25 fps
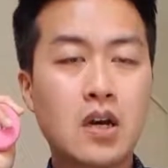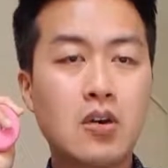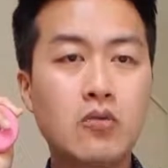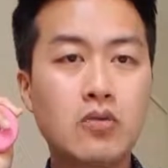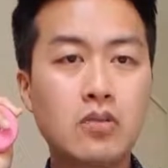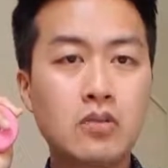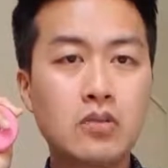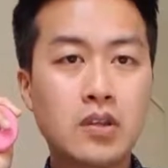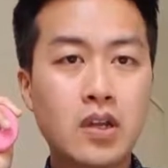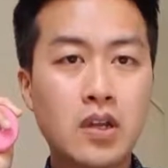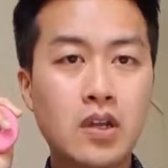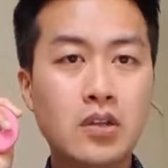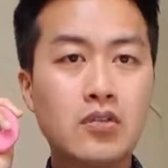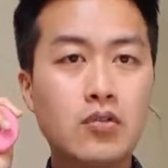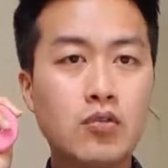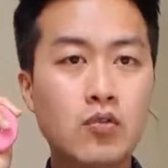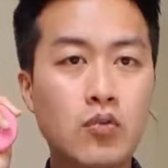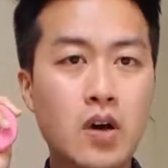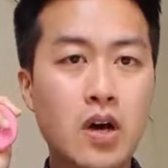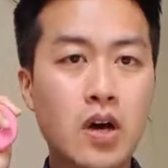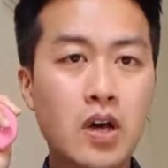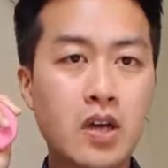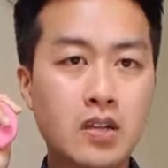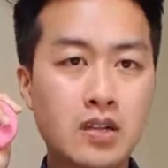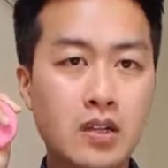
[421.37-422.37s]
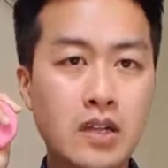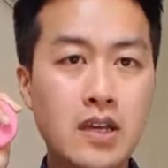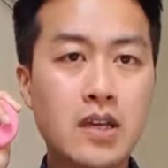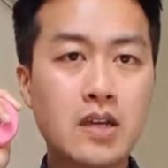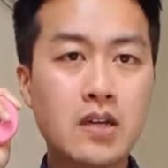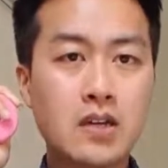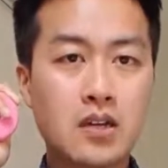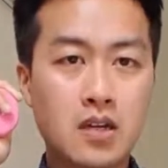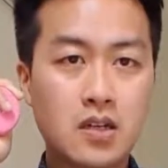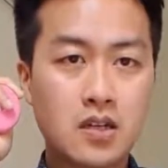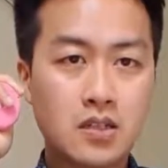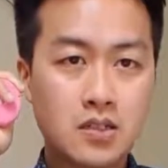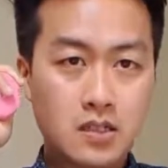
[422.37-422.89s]
will tell you why
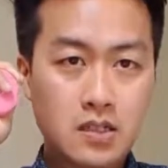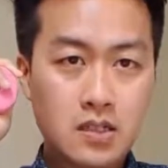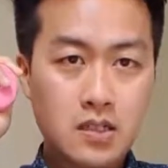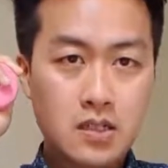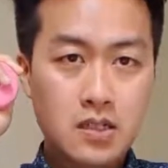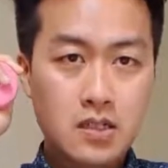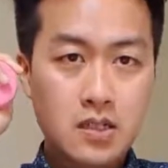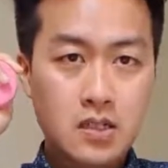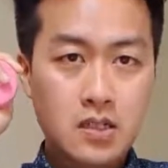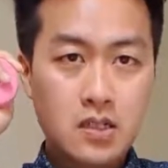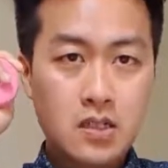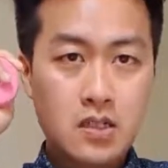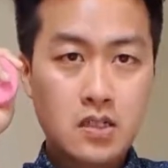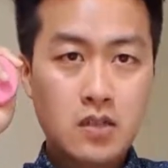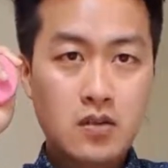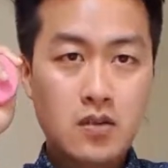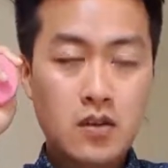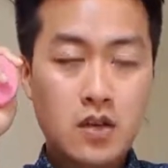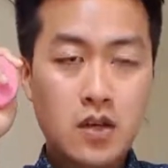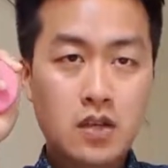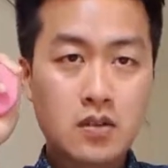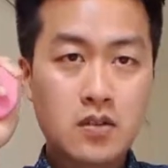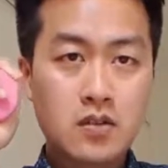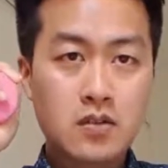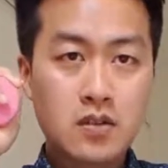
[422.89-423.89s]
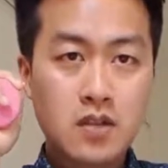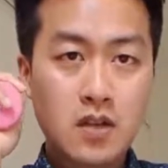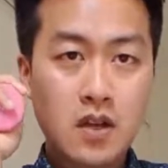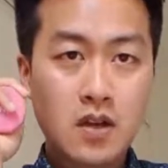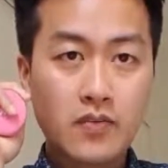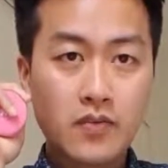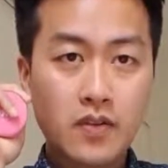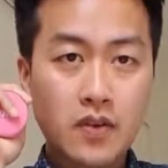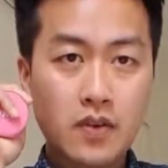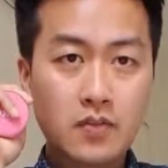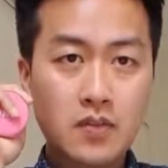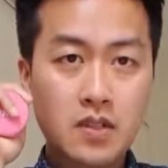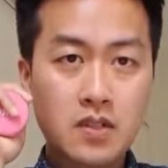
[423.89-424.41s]
later. Okay, so
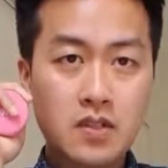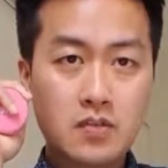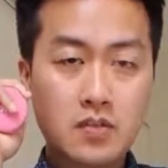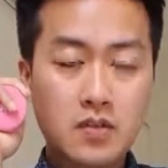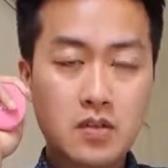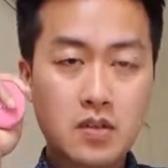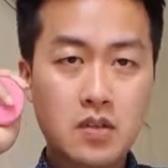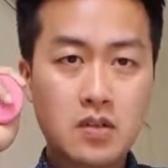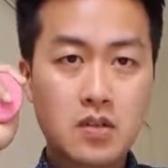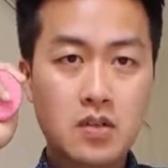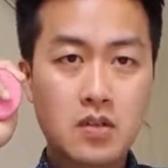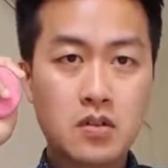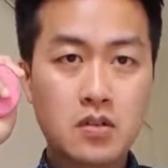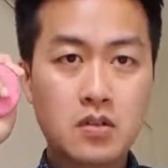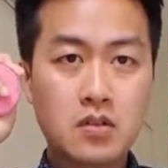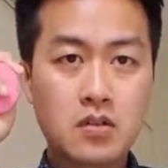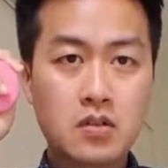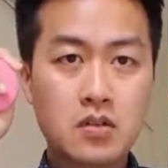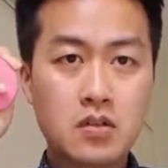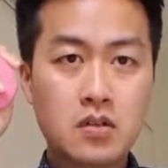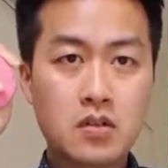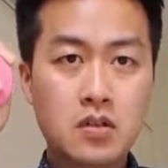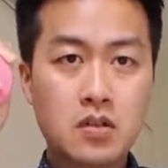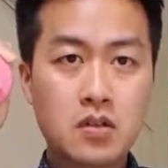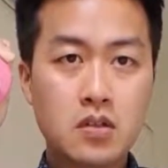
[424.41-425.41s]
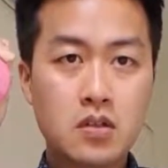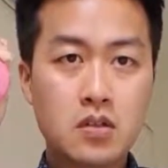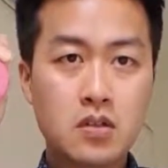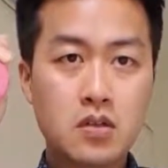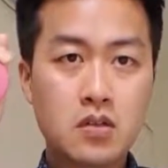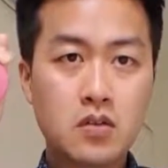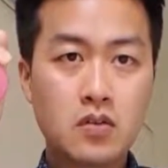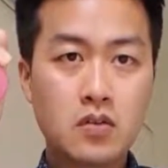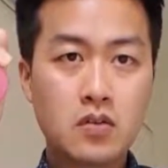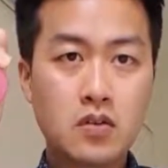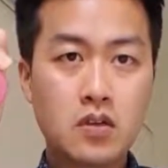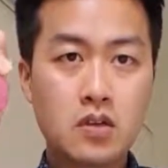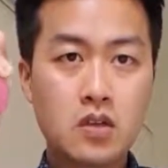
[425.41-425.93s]
start from this position,
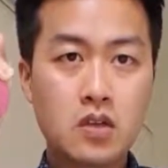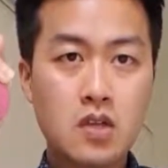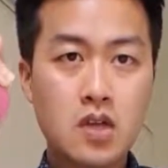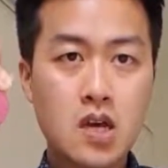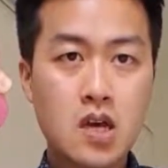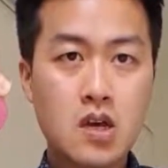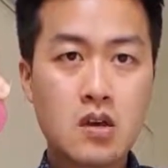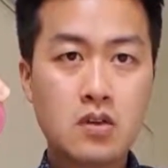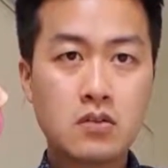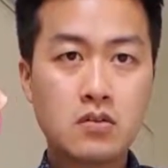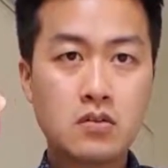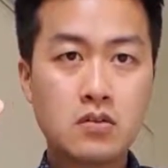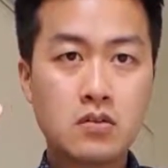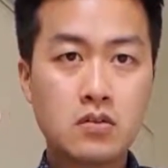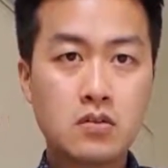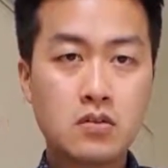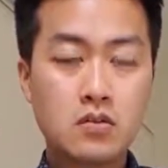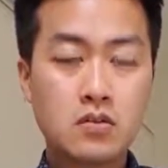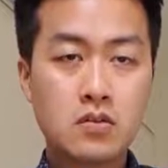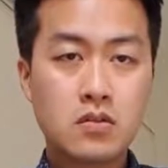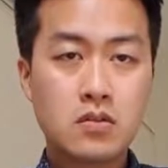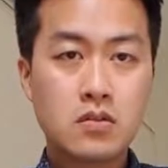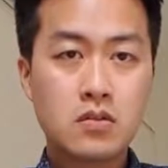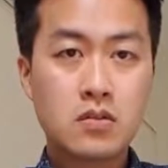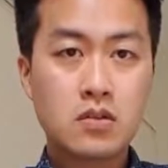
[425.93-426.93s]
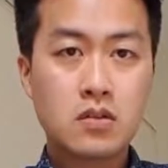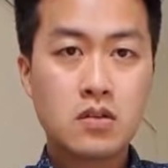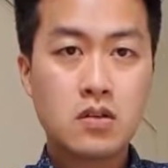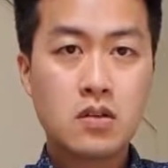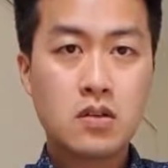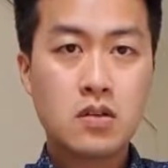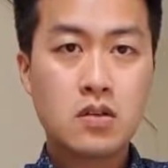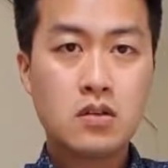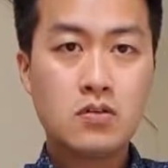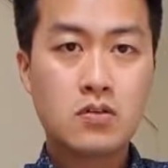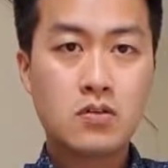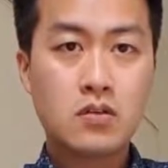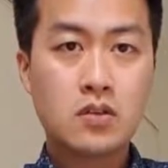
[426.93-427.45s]
going down
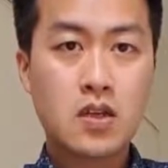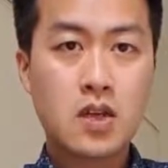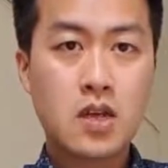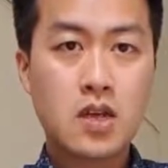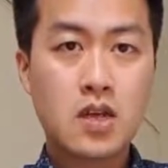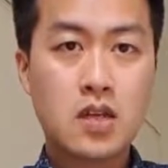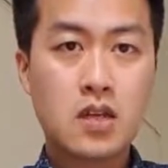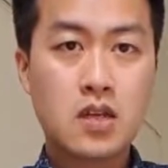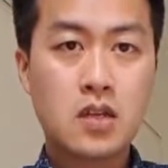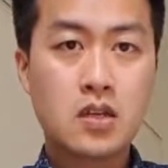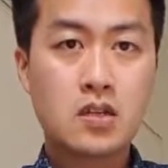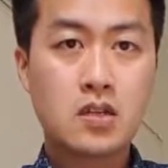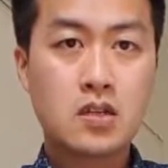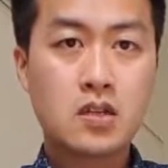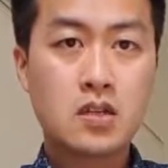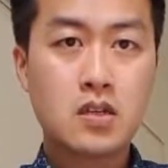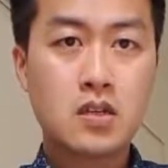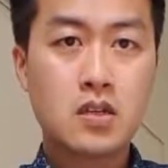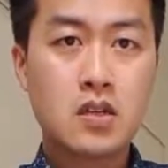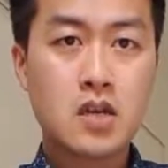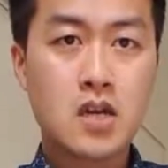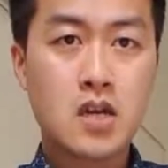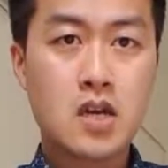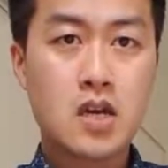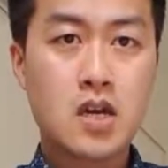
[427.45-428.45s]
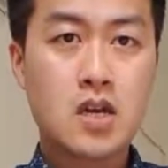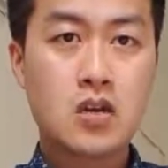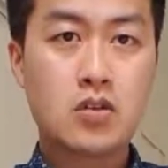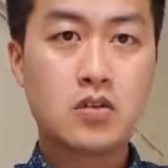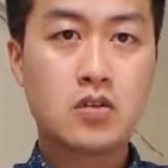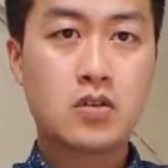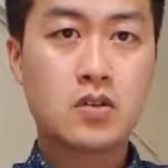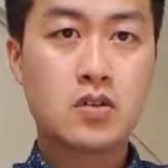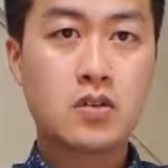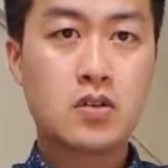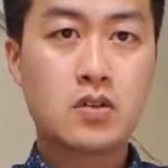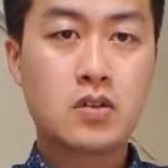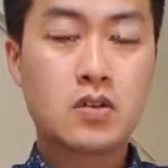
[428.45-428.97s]
and rotating
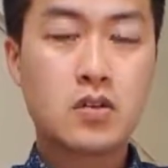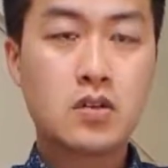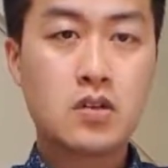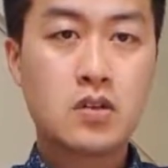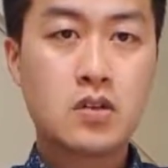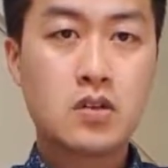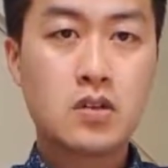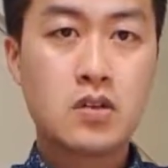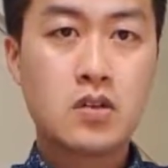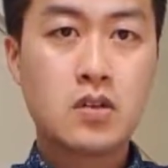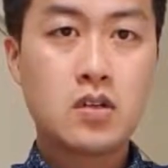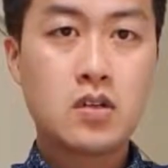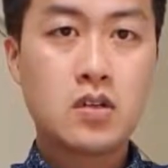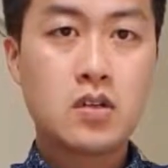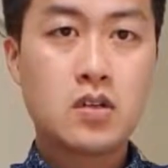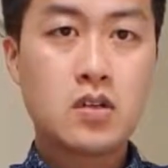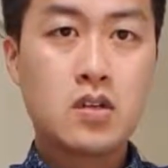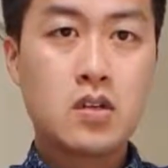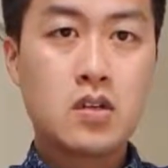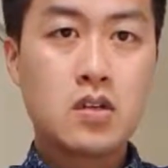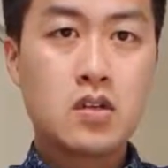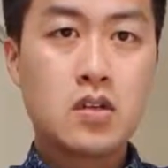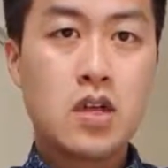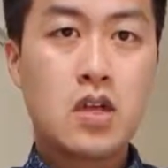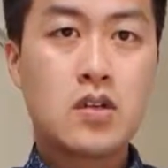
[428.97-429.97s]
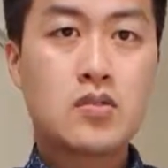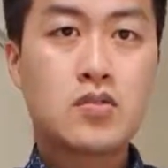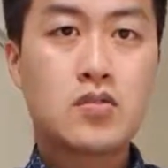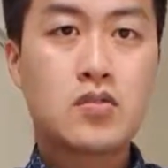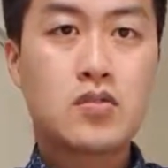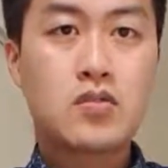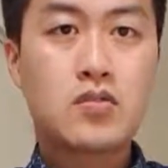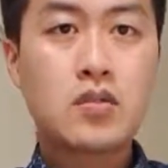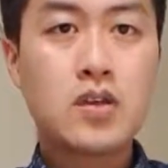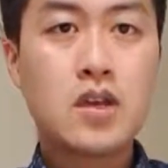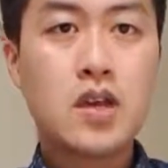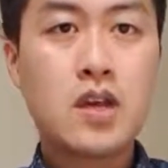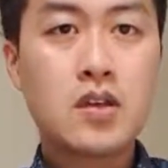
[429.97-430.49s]
out. As you
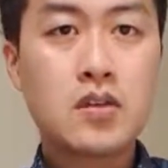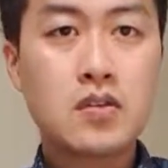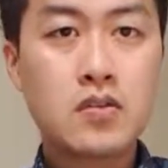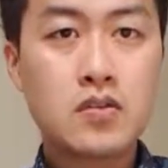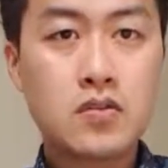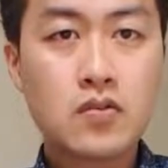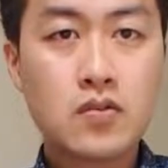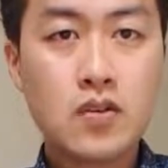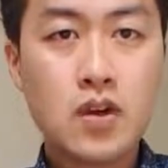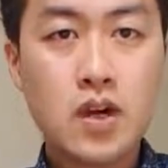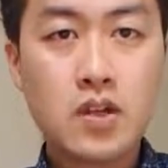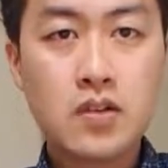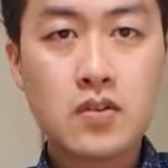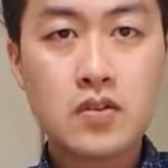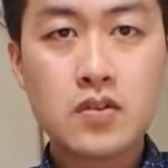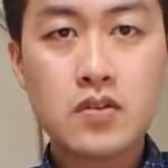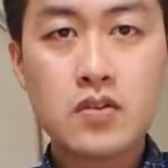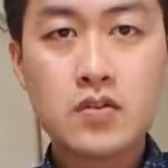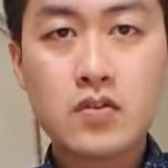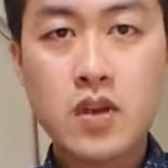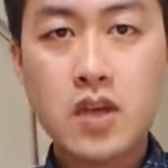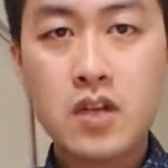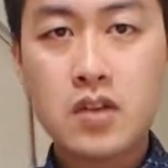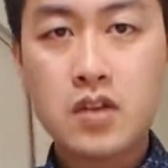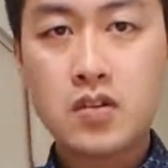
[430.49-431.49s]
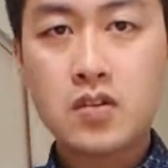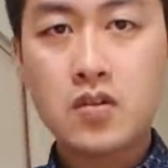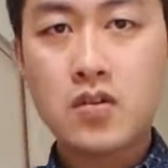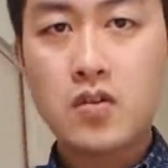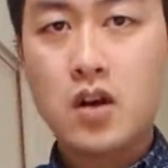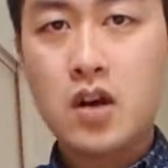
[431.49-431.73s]
do that, you try to straighten your